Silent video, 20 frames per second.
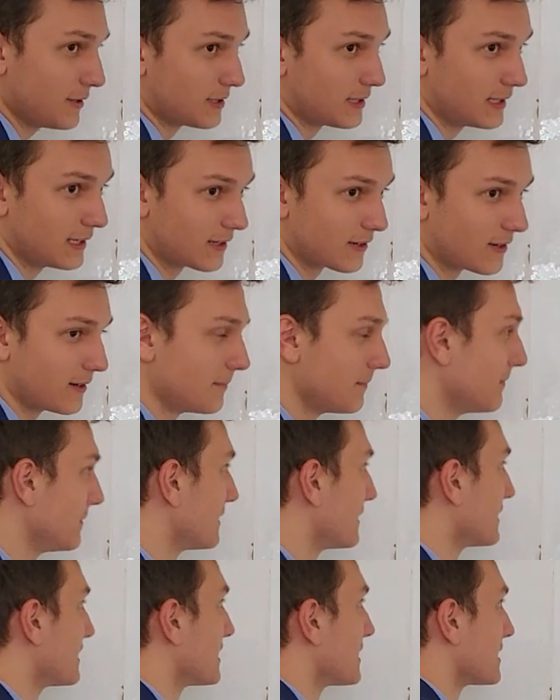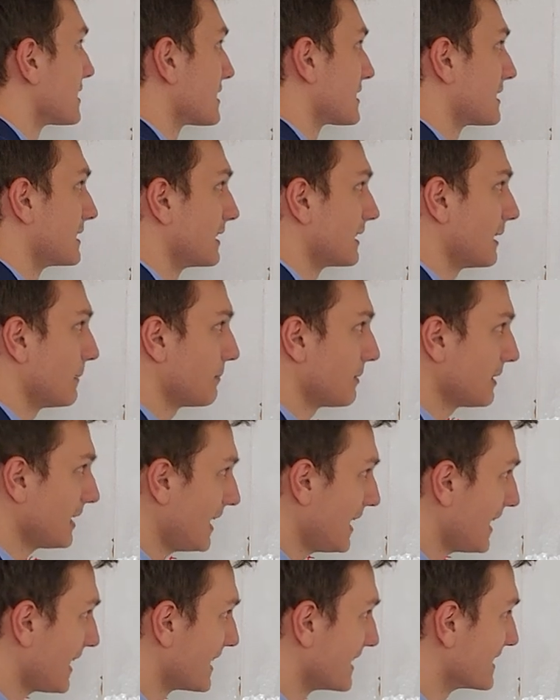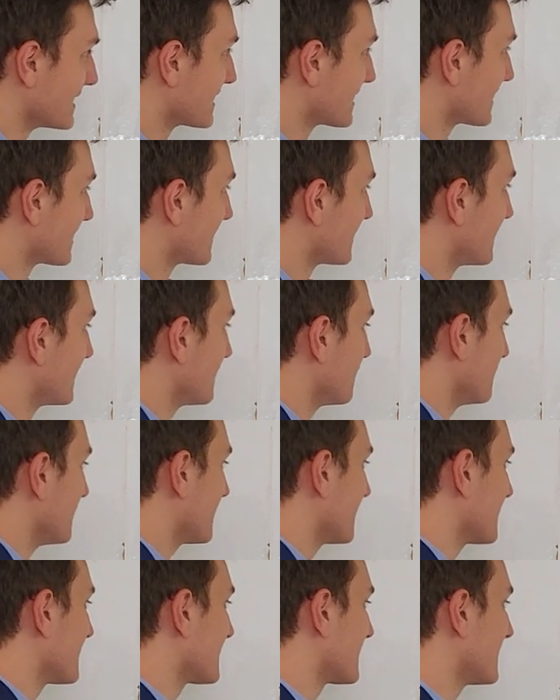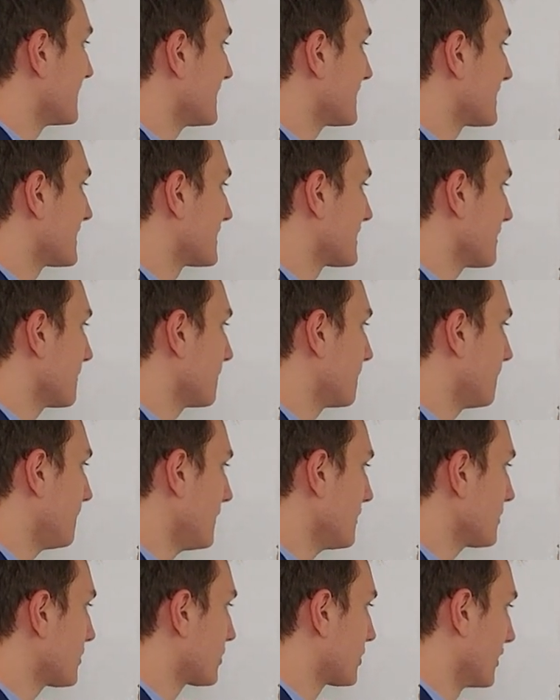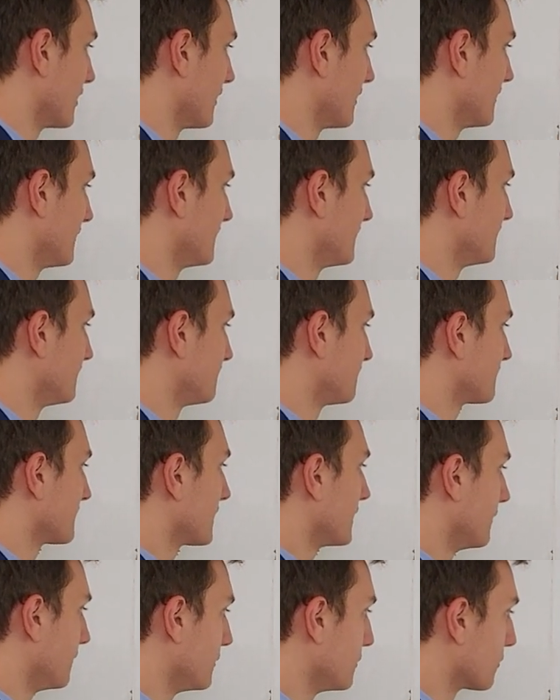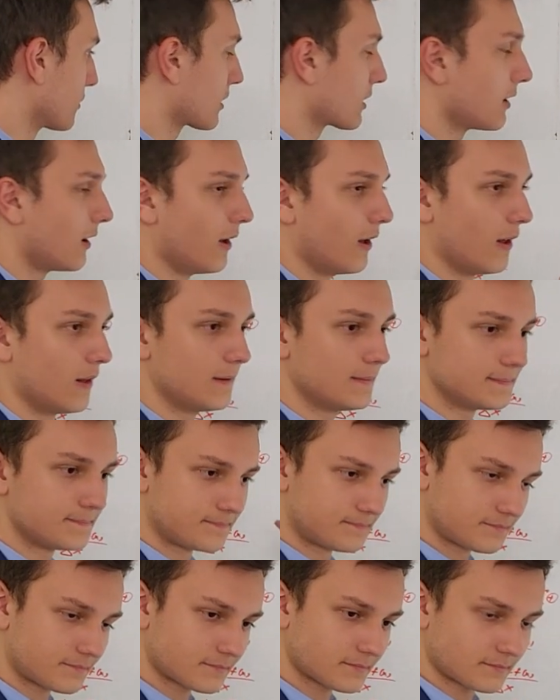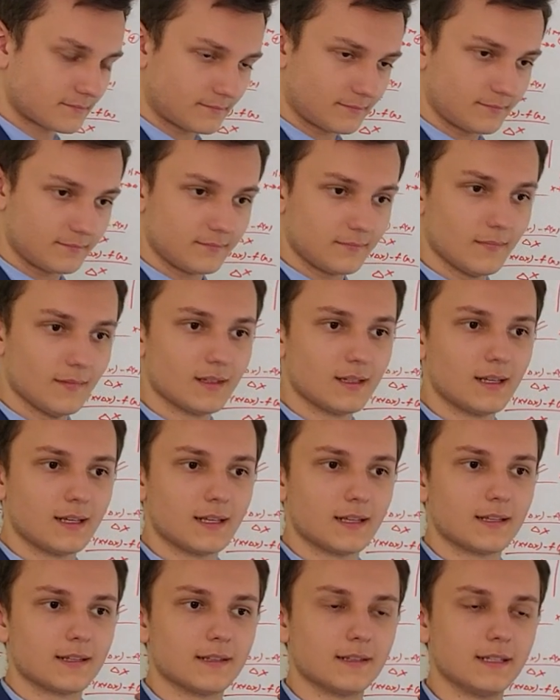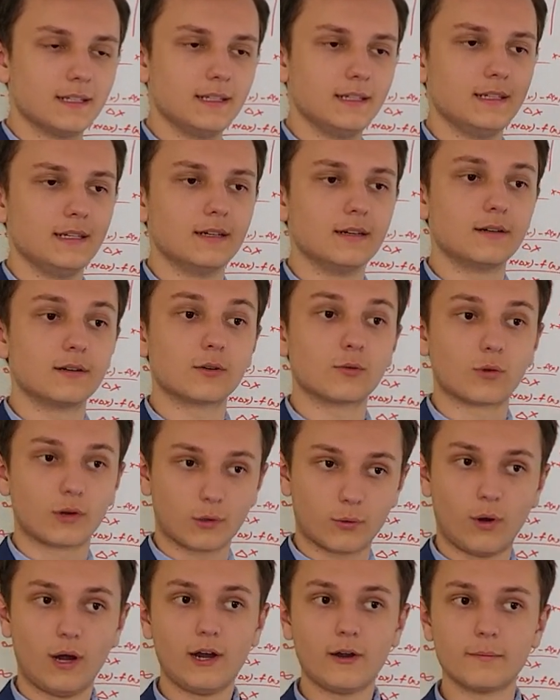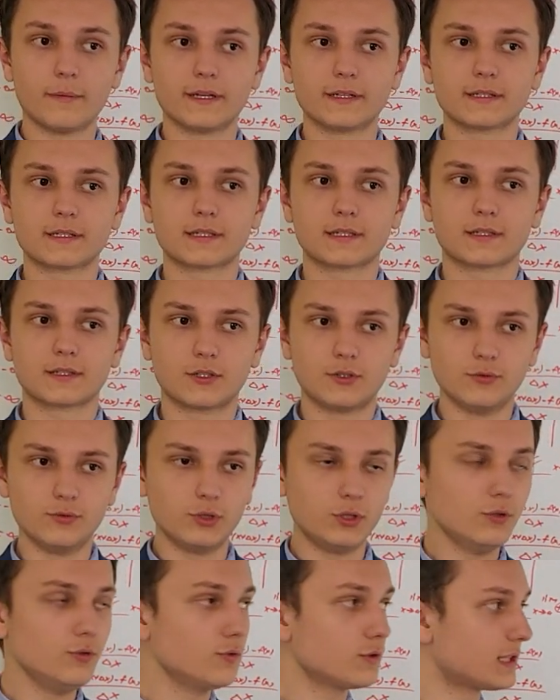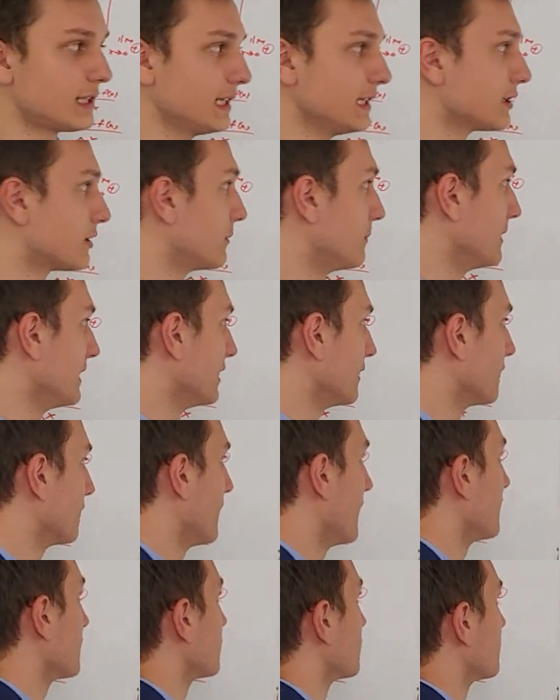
theorem still applies because this is a function. If you recall, the requirements to use the intermediate value